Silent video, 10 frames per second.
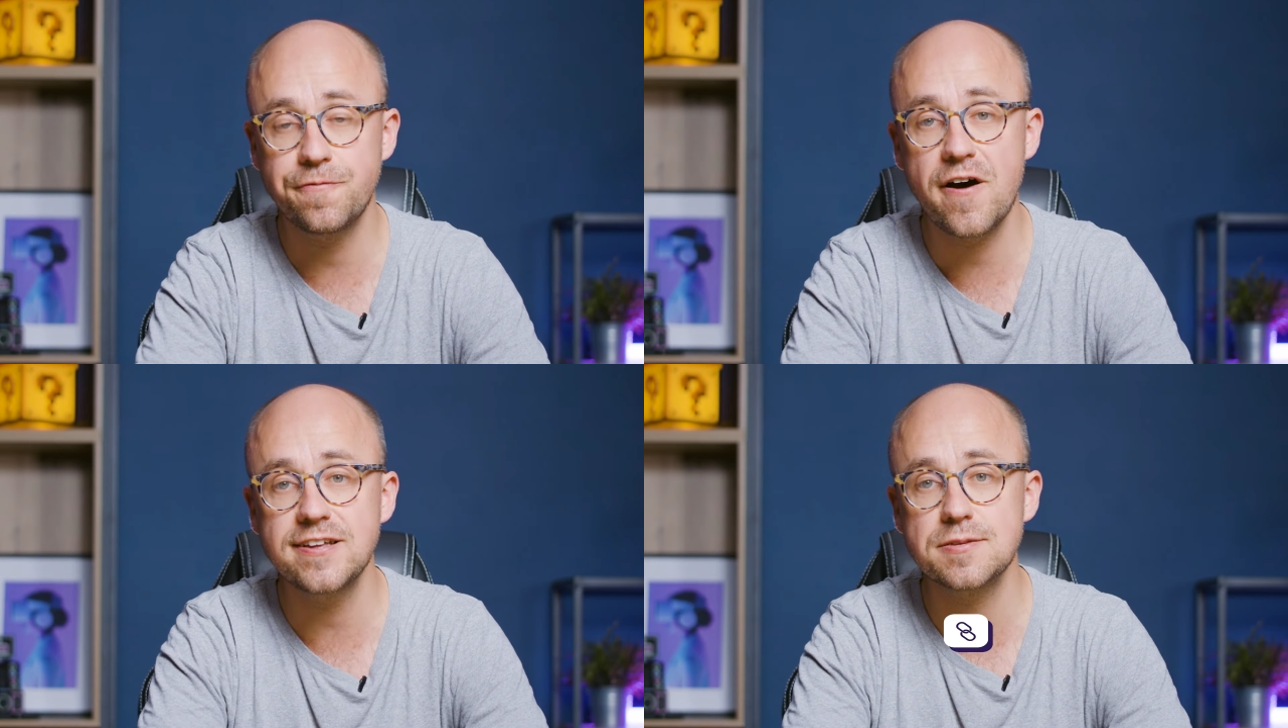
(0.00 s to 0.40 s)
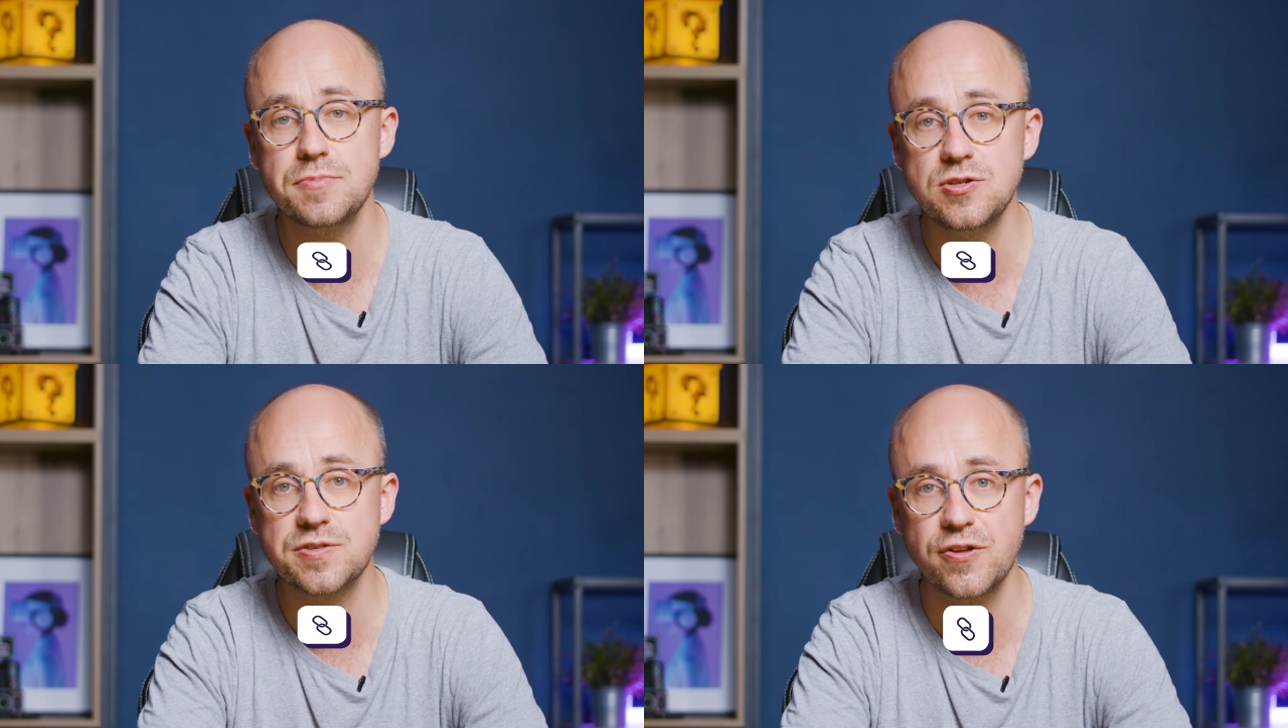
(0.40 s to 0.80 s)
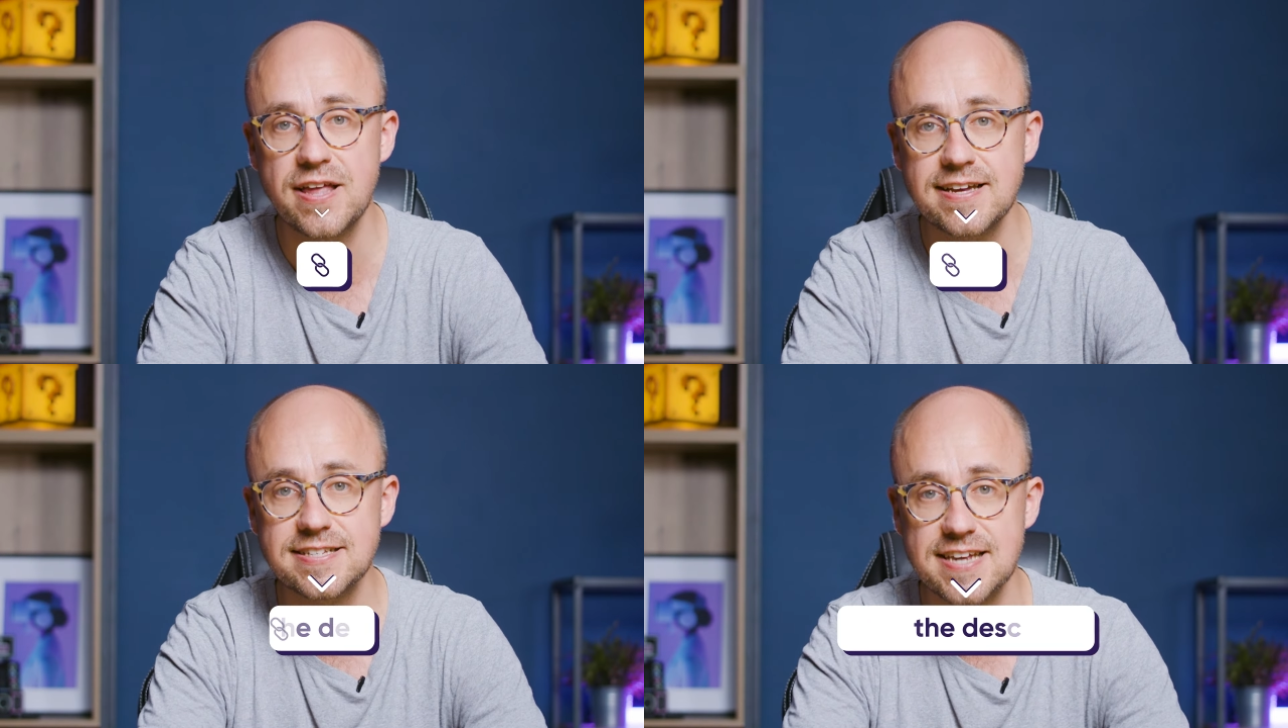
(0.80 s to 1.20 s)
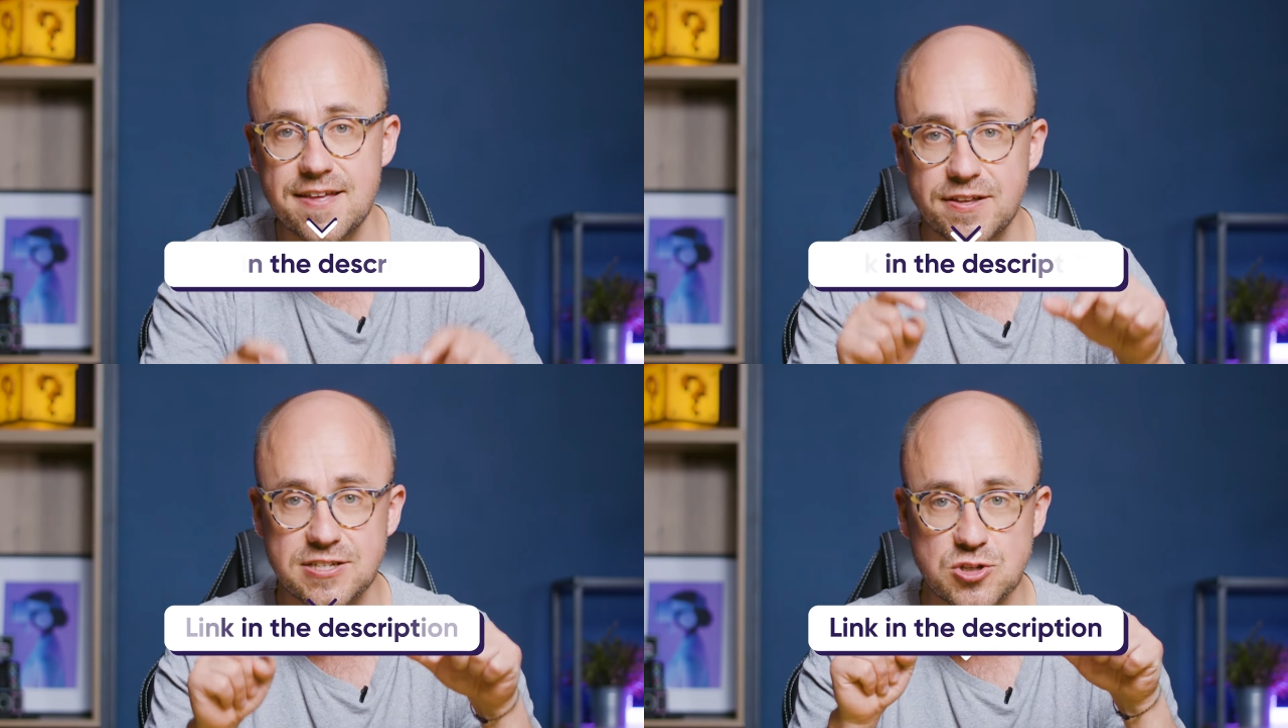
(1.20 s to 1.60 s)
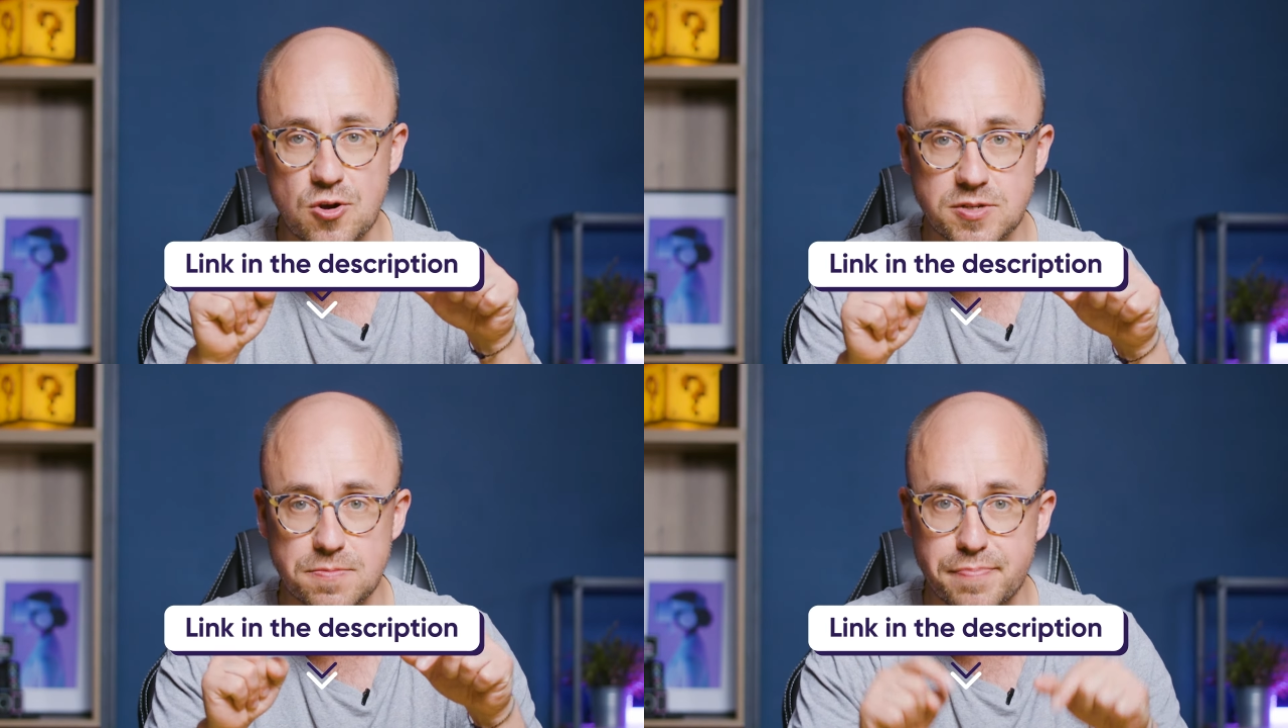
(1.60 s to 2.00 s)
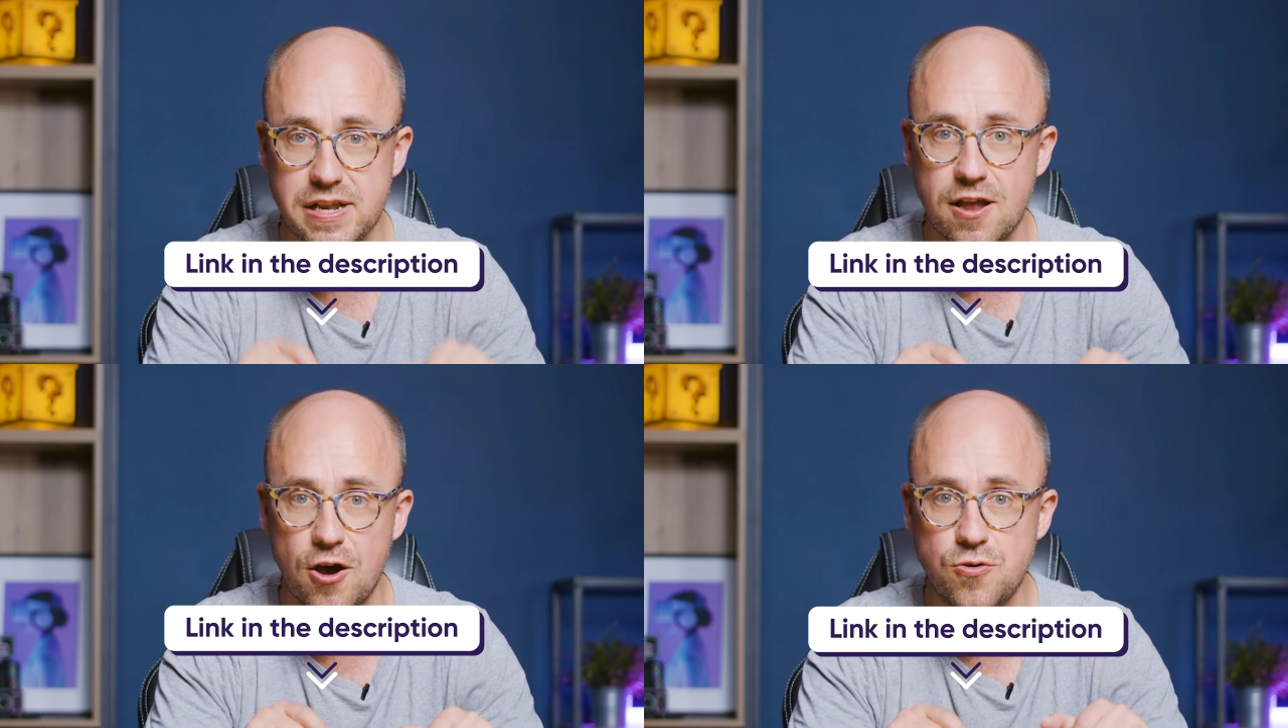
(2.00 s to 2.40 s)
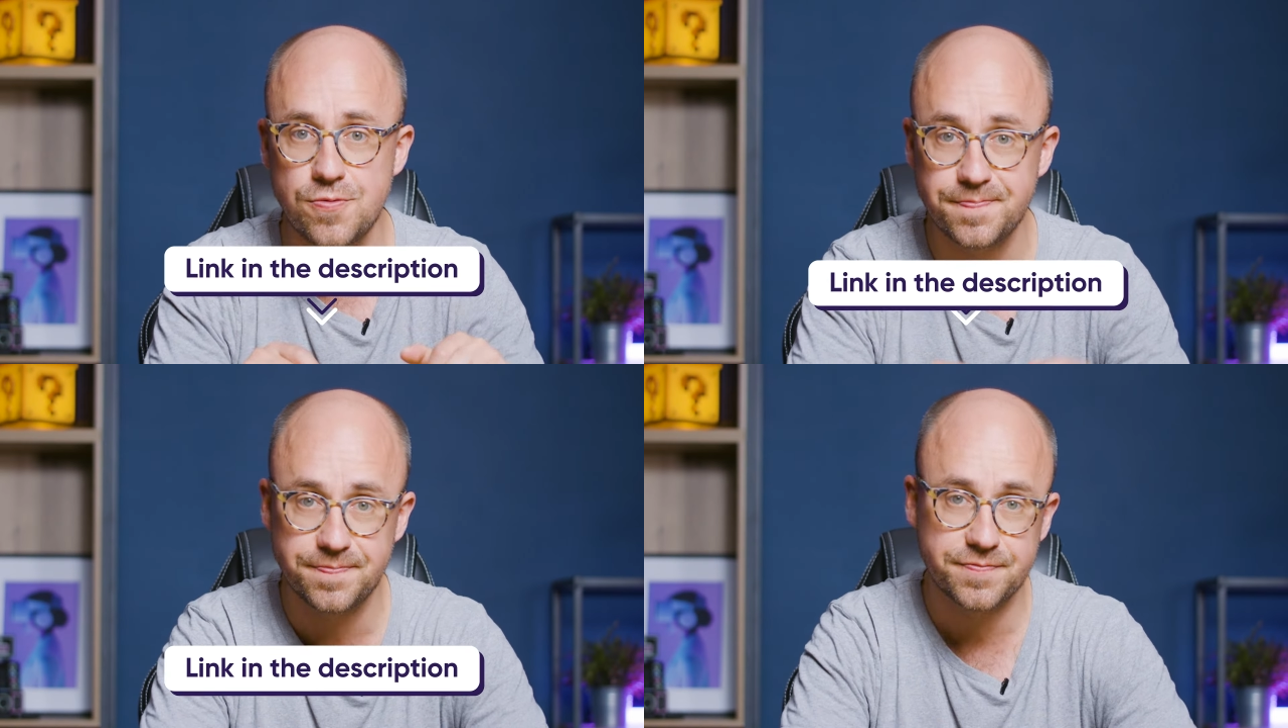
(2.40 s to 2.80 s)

find some useful links in the description below.